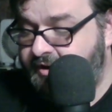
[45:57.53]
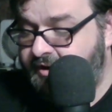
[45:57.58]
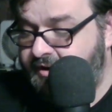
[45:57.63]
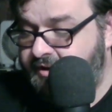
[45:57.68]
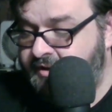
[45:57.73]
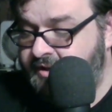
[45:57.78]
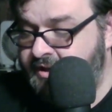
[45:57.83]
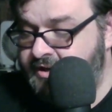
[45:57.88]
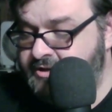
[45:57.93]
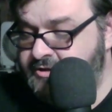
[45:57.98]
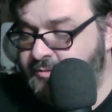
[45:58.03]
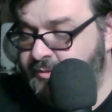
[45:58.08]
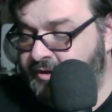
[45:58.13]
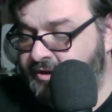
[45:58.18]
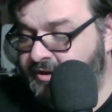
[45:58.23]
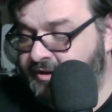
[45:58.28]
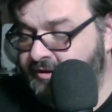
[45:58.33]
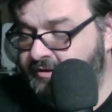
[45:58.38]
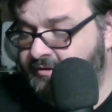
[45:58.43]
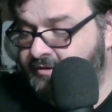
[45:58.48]
Then as we
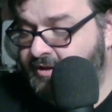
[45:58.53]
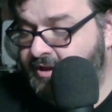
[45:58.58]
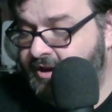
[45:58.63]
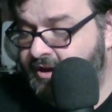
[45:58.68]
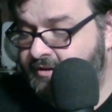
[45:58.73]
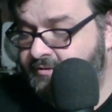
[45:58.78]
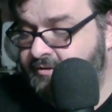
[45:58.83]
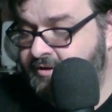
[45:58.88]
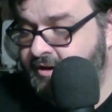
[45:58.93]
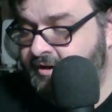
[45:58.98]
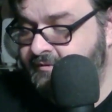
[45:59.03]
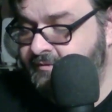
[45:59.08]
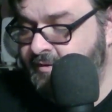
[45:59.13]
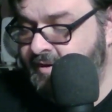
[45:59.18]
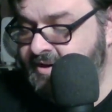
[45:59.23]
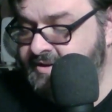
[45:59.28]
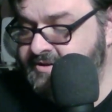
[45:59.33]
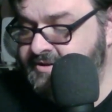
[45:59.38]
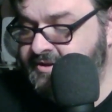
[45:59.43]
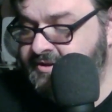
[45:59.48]
clear cloud cover, I
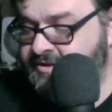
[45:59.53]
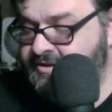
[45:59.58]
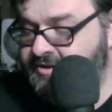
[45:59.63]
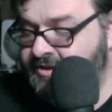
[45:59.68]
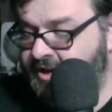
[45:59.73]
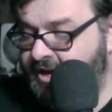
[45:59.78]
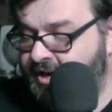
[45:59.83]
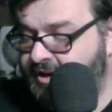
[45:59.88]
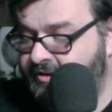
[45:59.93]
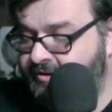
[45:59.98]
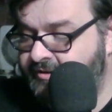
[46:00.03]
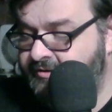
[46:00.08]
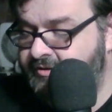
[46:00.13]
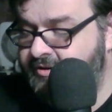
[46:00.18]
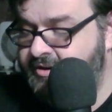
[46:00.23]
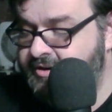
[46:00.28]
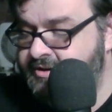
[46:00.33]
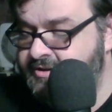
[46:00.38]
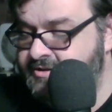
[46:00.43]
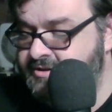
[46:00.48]
see Seattle in the
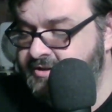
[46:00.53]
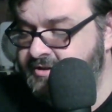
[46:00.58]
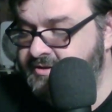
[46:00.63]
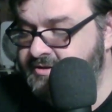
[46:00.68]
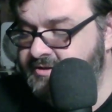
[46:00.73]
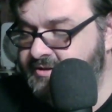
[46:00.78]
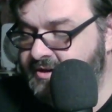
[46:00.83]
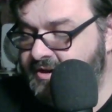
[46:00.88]
distance,